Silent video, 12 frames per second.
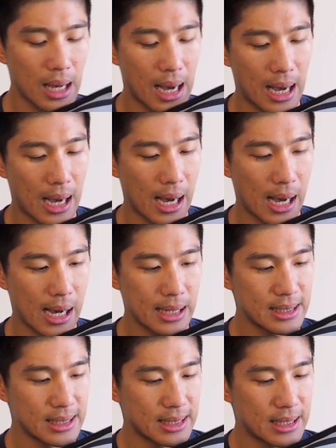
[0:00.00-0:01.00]

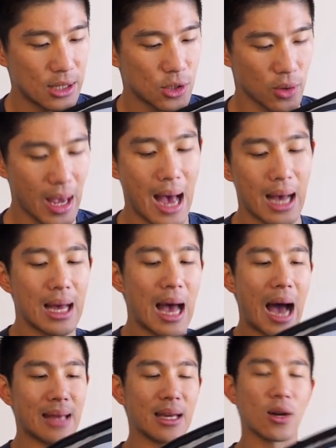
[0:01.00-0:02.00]
So yeah,
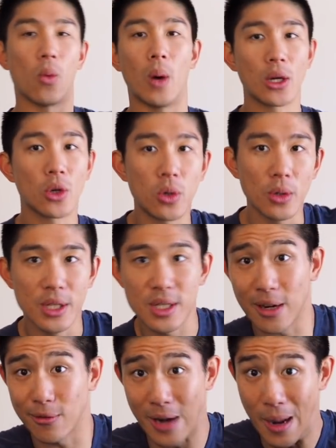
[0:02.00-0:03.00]
I think one cool
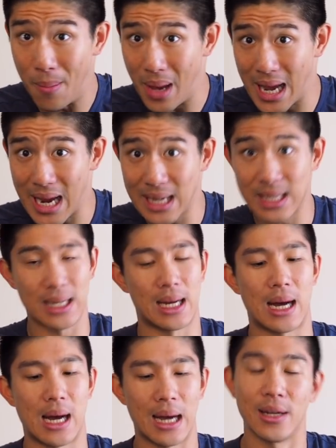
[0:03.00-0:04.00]
discovery I made,
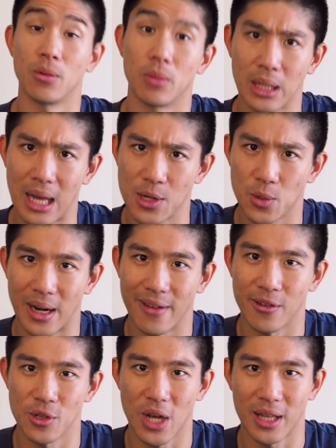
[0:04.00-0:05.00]
I didn't realize when I
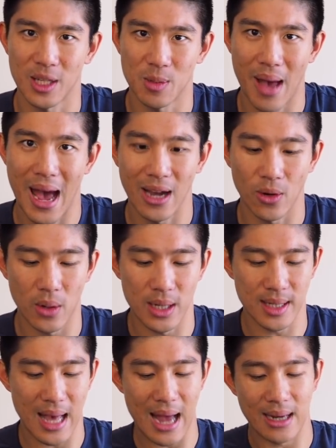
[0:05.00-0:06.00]
first got this bag,
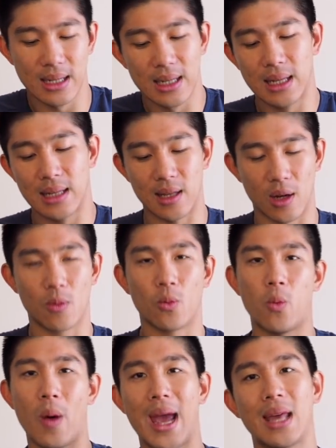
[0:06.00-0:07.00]
was that the
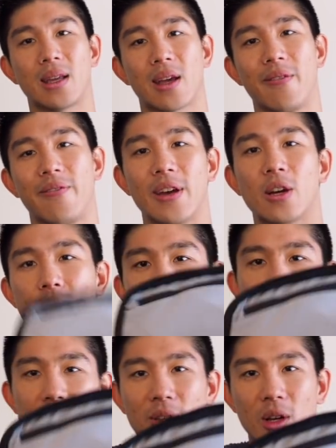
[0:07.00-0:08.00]

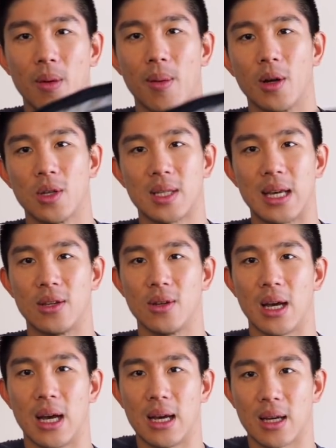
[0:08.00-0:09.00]
configuration of the
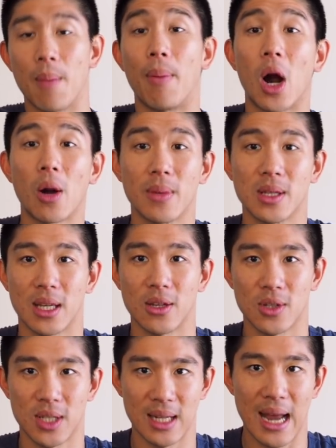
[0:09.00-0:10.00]
compartments that you
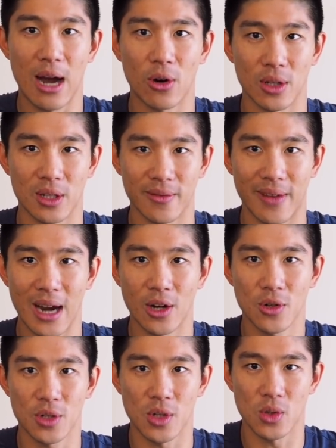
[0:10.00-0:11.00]
see now, or the
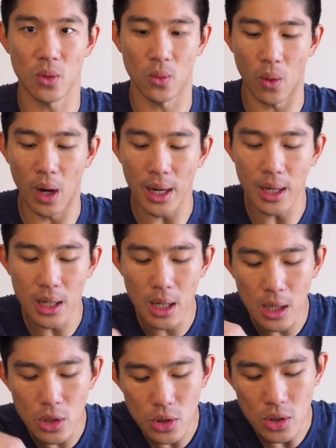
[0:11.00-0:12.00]
dividers, is 1,
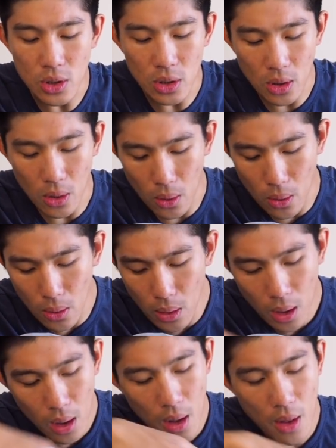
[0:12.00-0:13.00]
2,
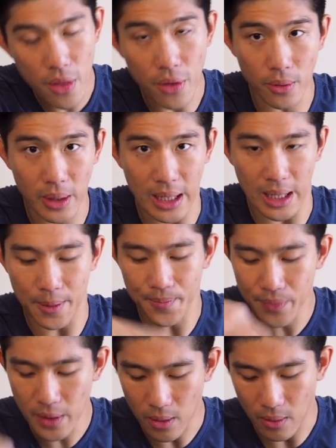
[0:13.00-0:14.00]
3,
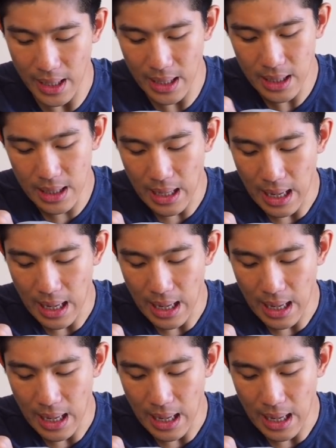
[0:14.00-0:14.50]
right?